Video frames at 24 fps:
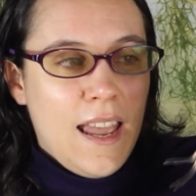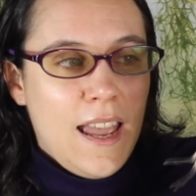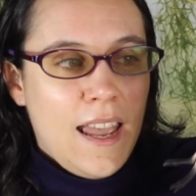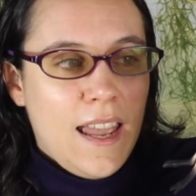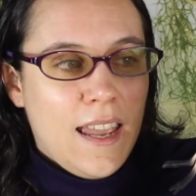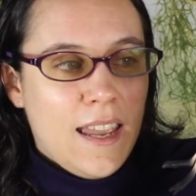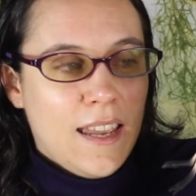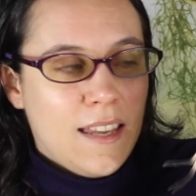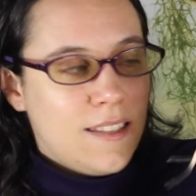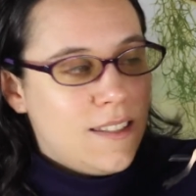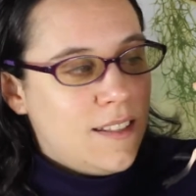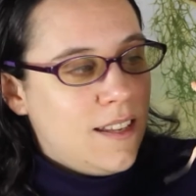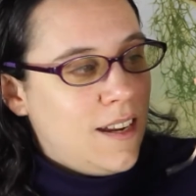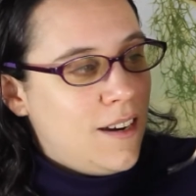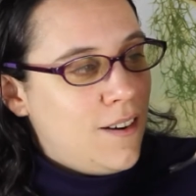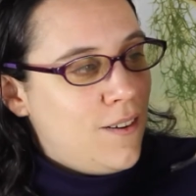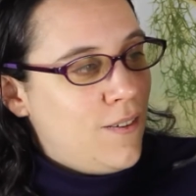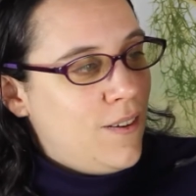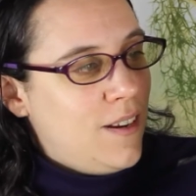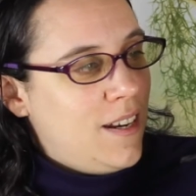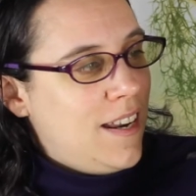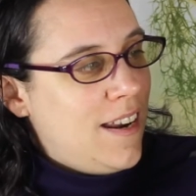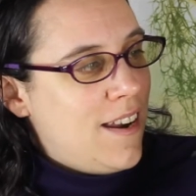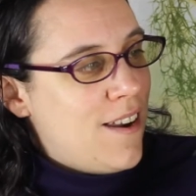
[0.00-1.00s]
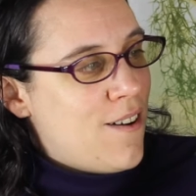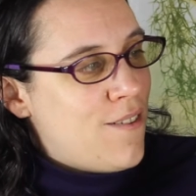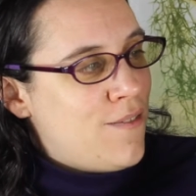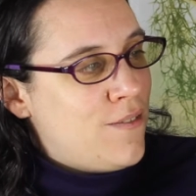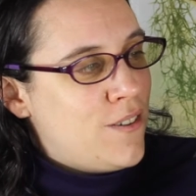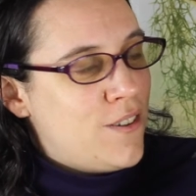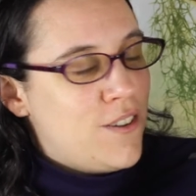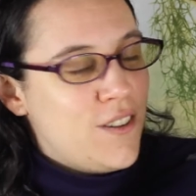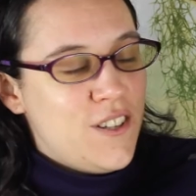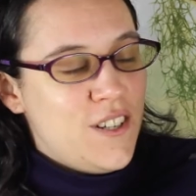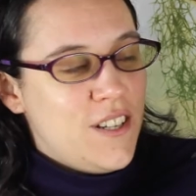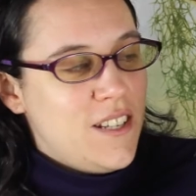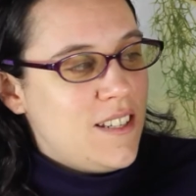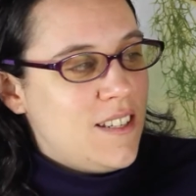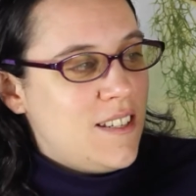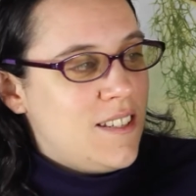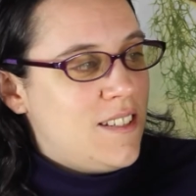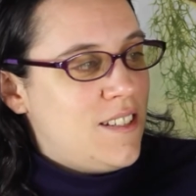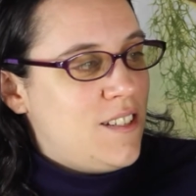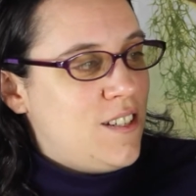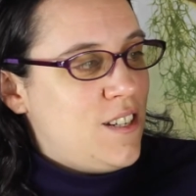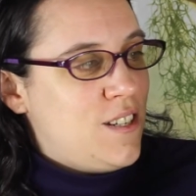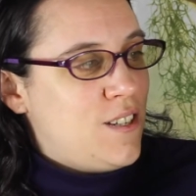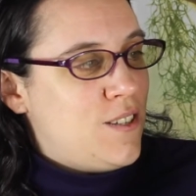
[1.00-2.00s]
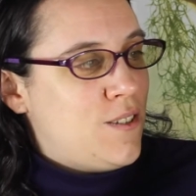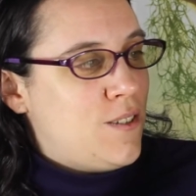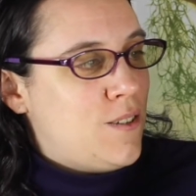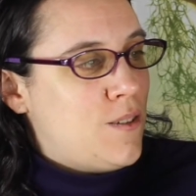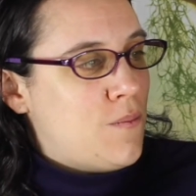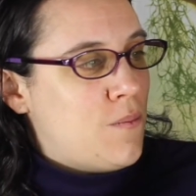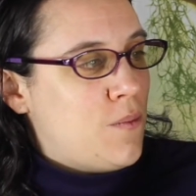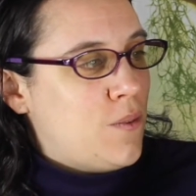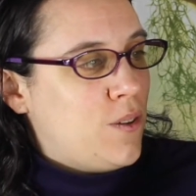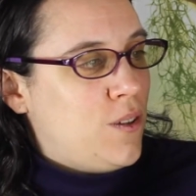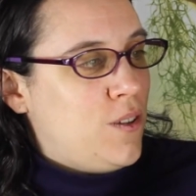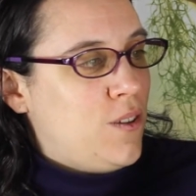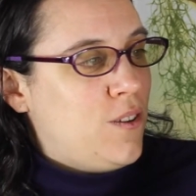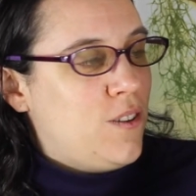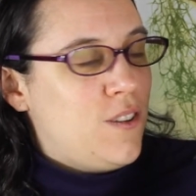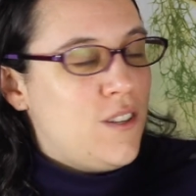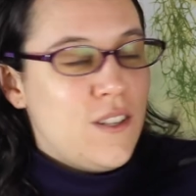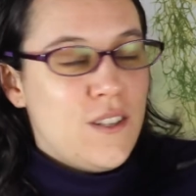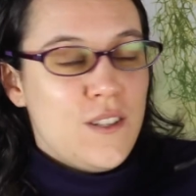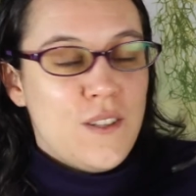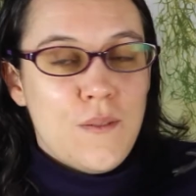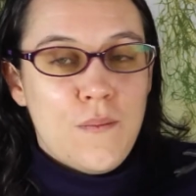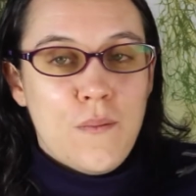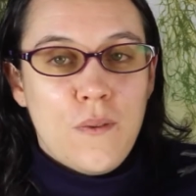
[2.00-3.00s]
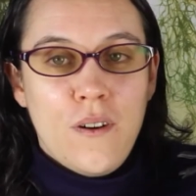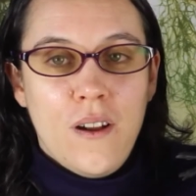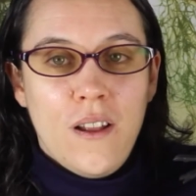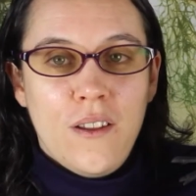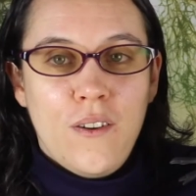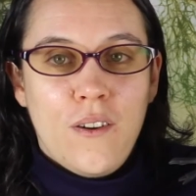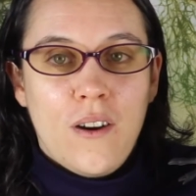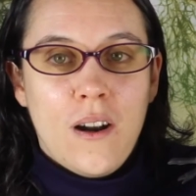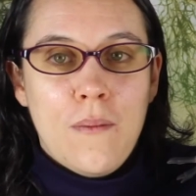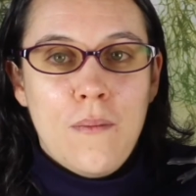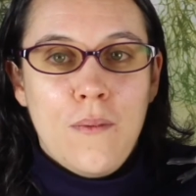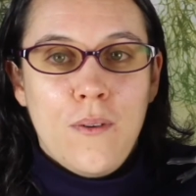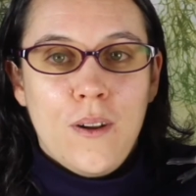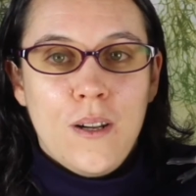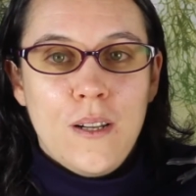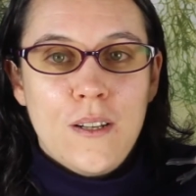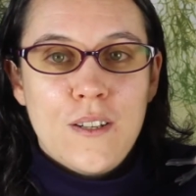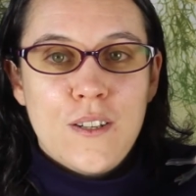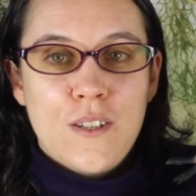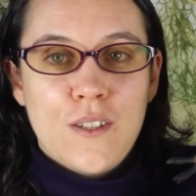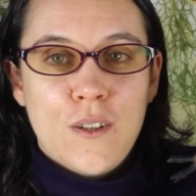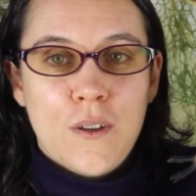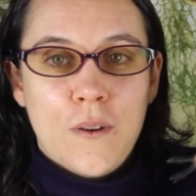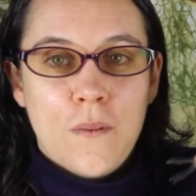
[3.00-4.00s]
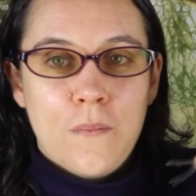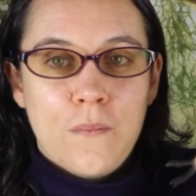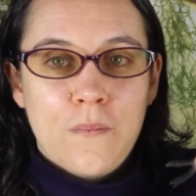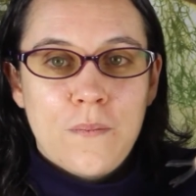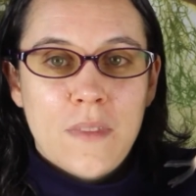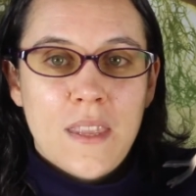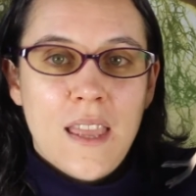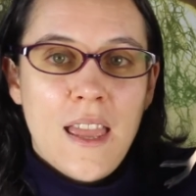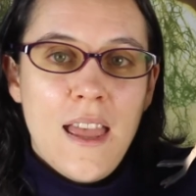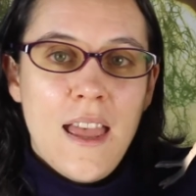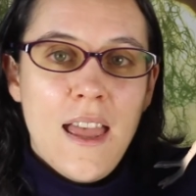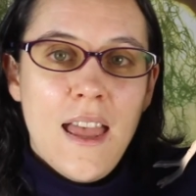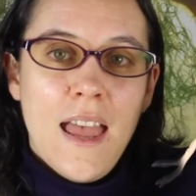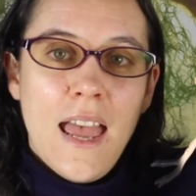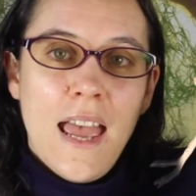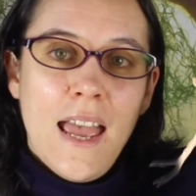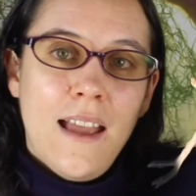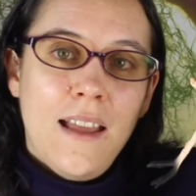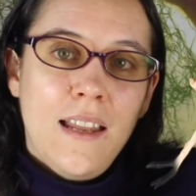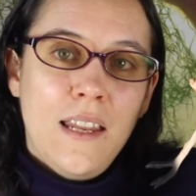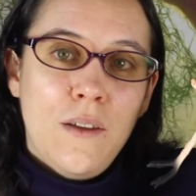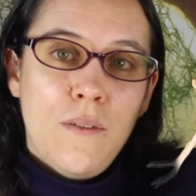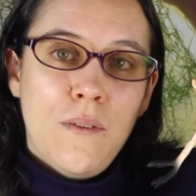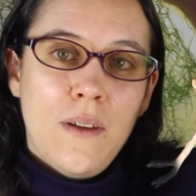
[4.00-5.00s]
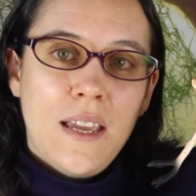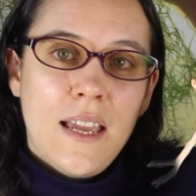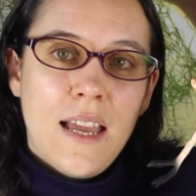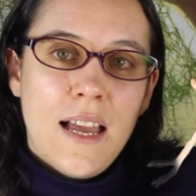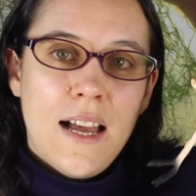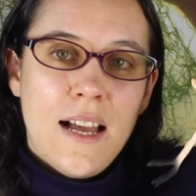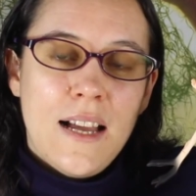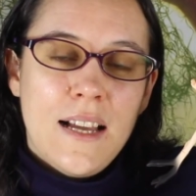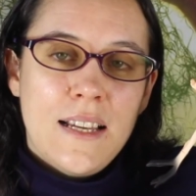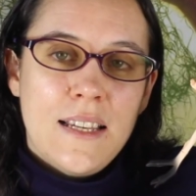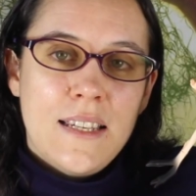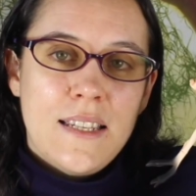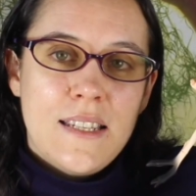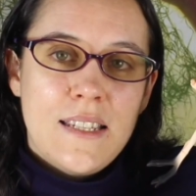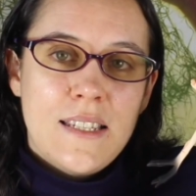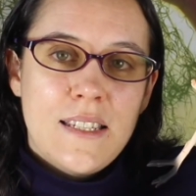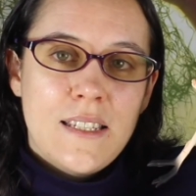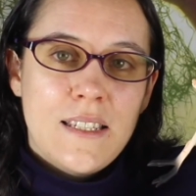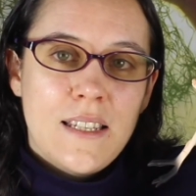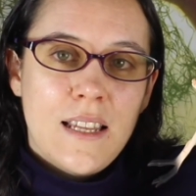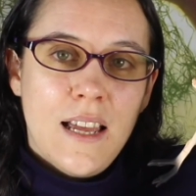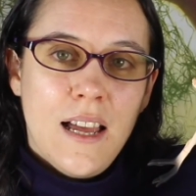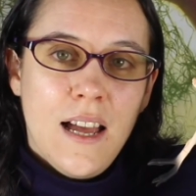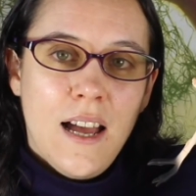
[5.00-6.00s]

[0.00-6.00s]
And I really love her. She's super cute. She's super adorable. So anyway, guys,